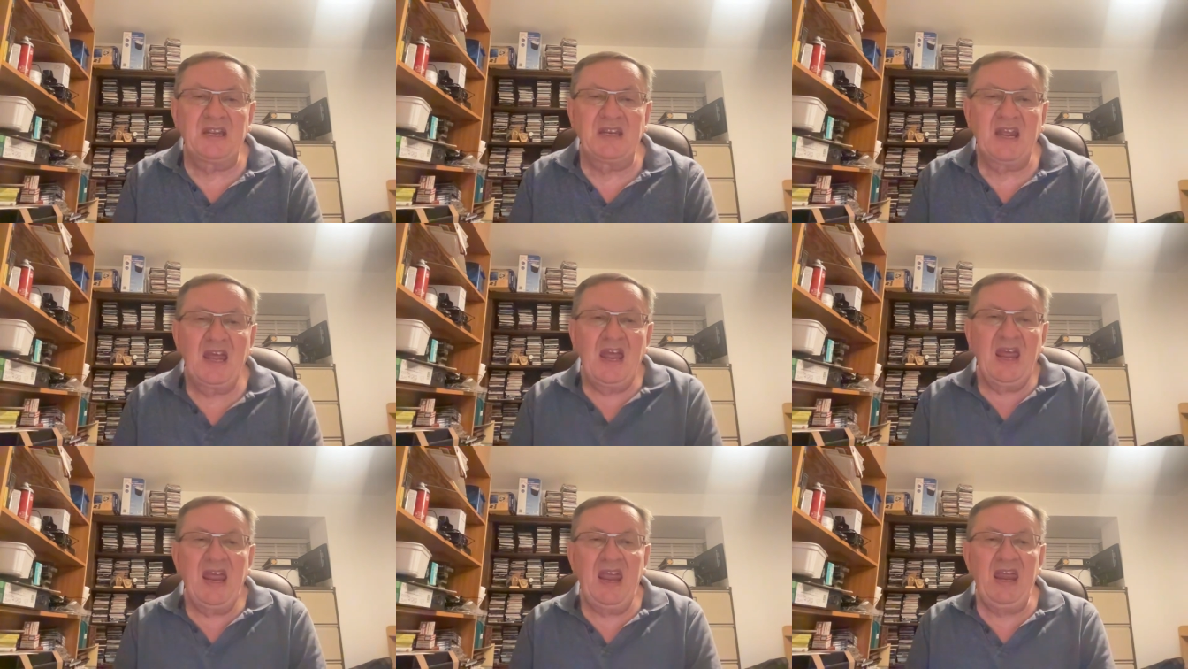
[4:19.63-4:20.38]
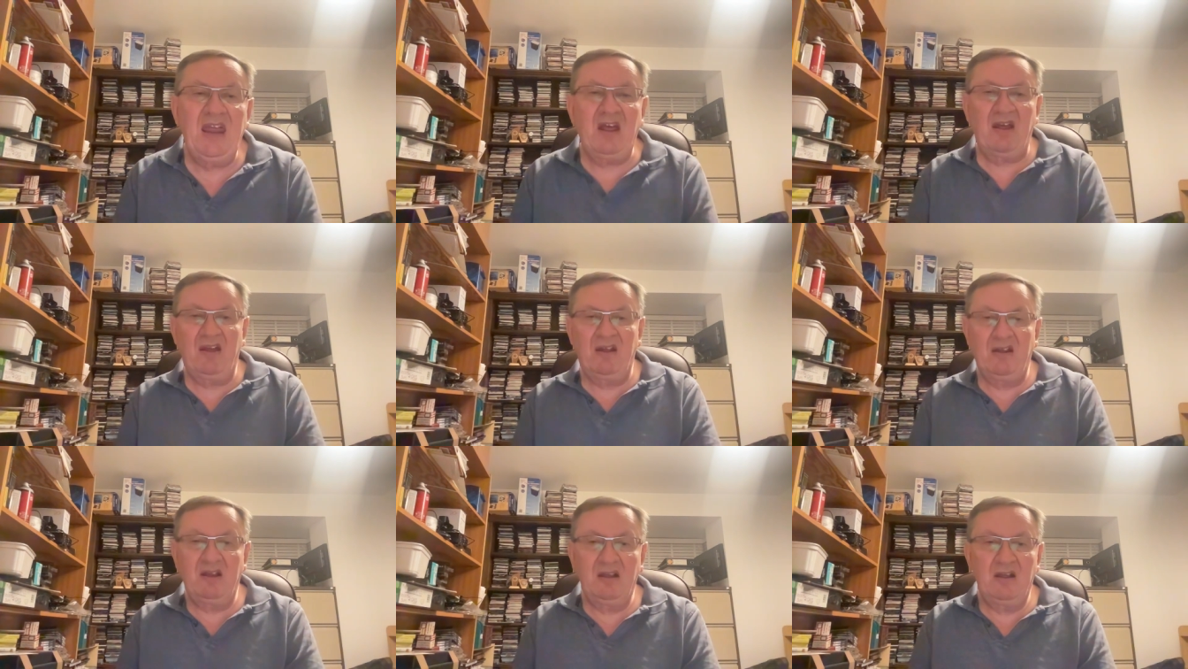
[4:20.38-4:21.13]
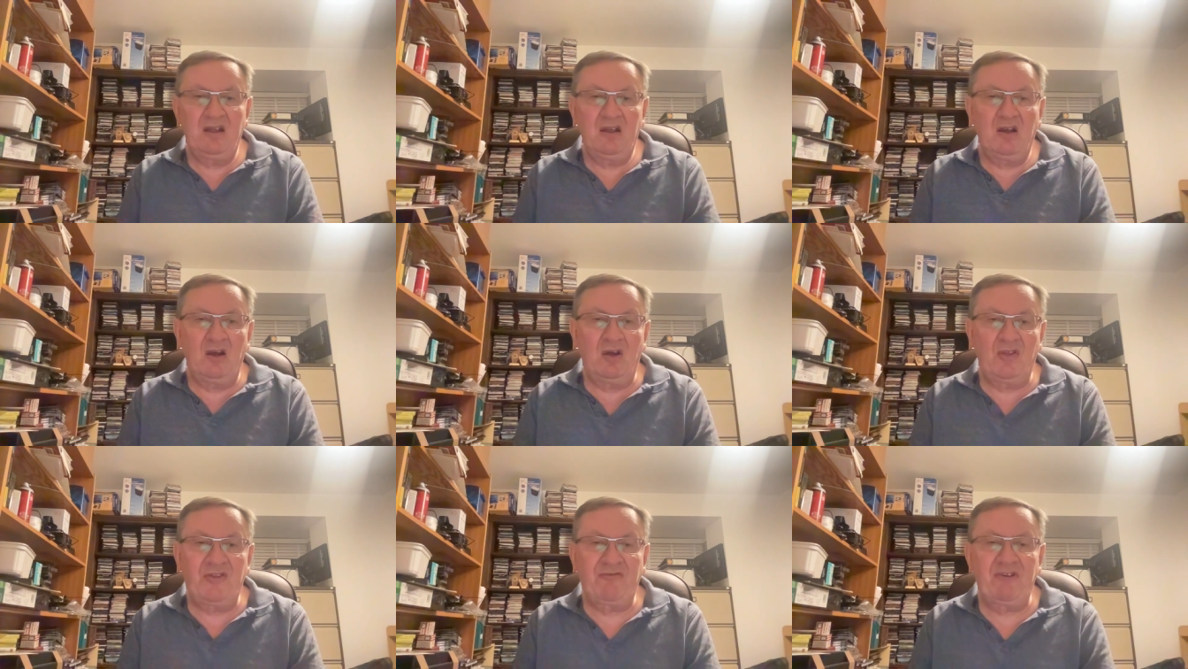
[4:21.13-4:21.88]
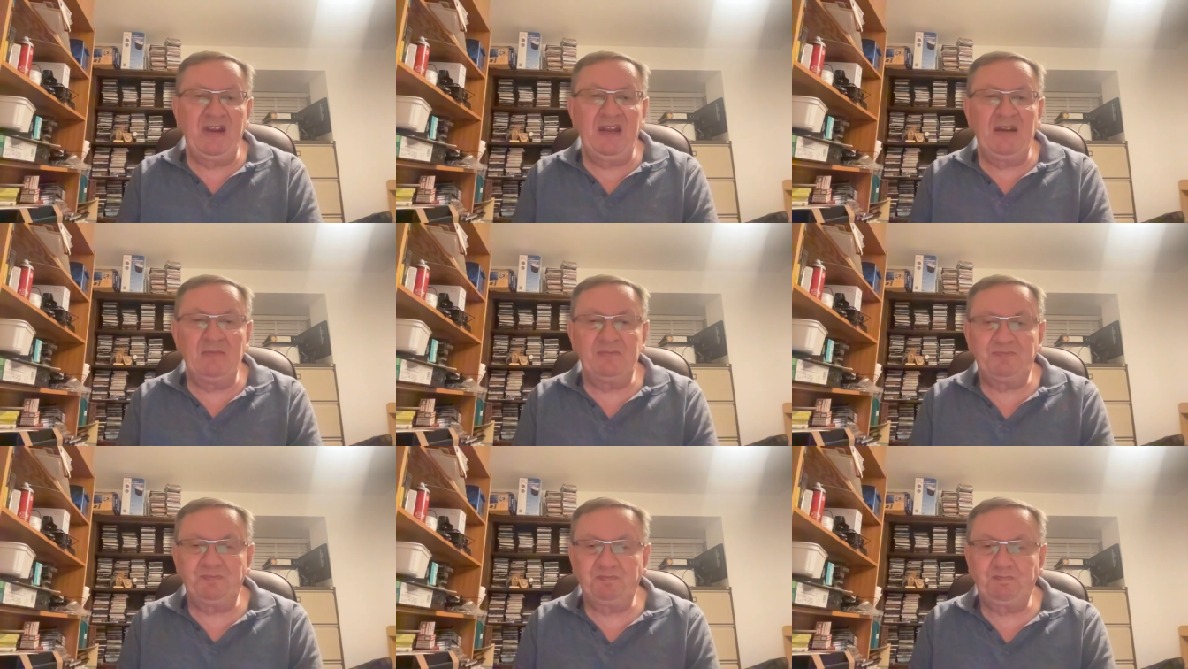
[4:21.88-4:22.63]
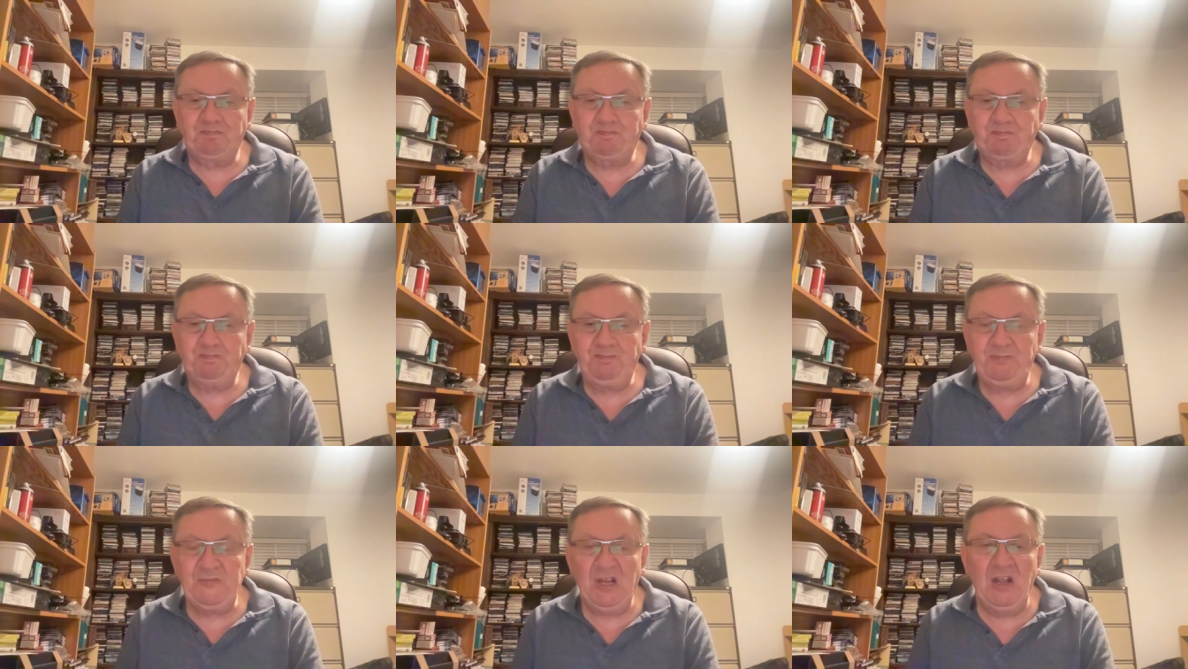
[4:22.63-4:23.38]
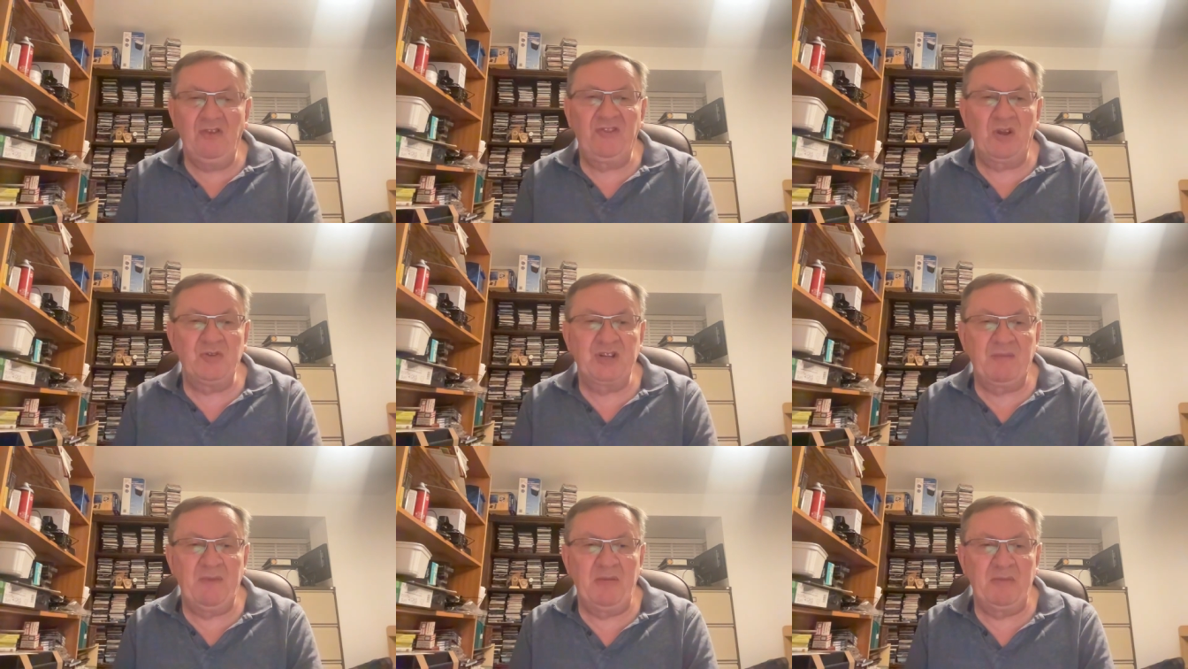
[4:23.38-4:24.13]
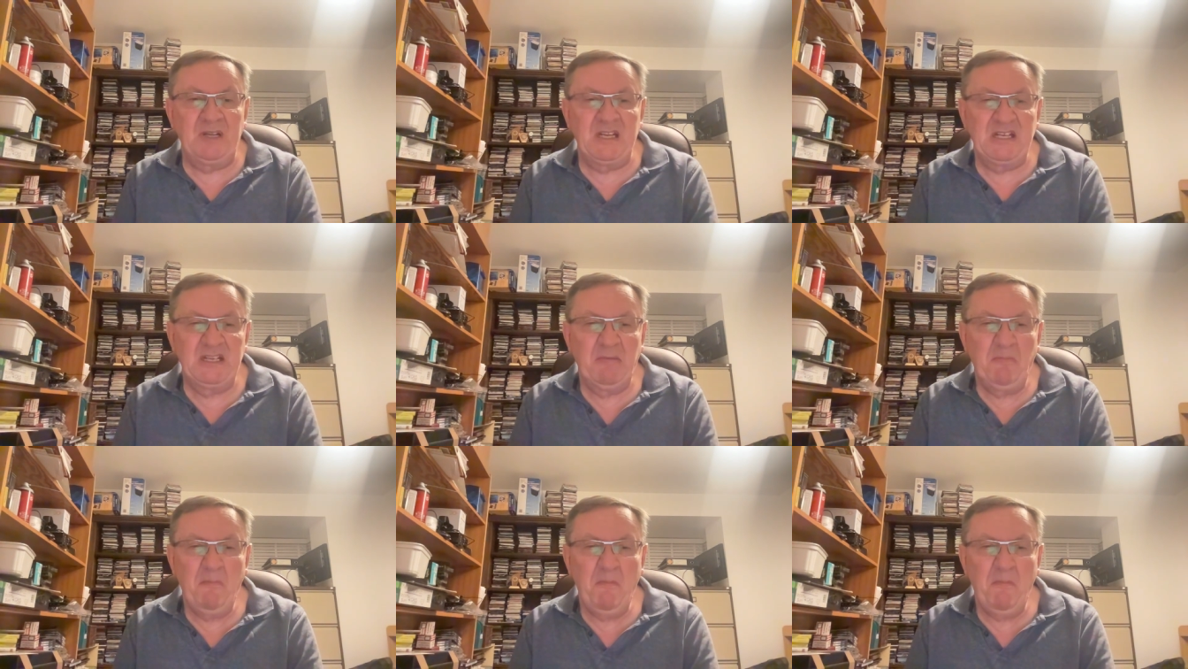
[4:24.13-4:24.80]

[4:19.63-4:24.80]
And here are three of those commitments.